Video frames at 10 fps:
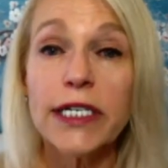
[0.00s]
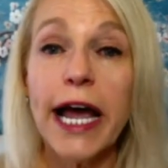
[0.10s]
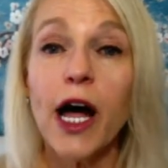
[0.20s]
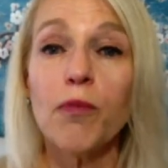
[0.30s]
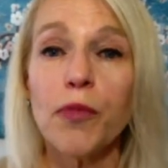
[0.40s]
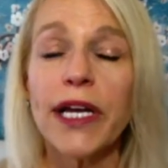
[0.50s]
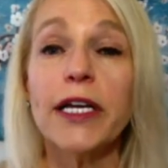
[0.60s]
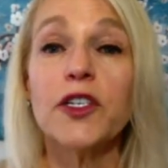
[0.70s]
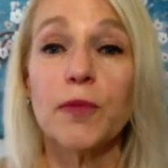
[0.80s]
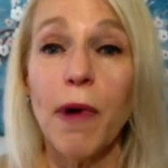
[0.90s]
to help
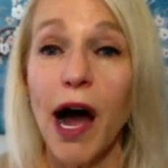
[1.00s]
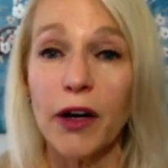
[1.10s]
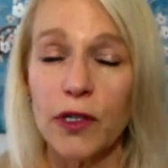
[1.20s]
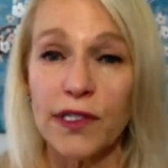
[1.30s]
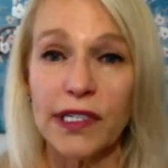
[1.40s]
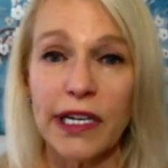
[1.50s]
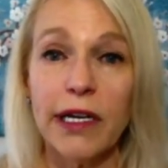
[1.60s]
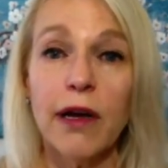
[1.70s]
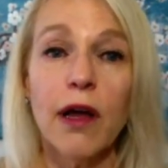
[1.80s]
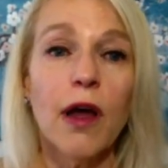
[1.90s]
bringing
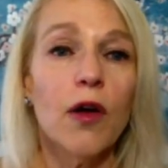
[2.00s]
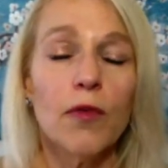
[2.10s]
democracy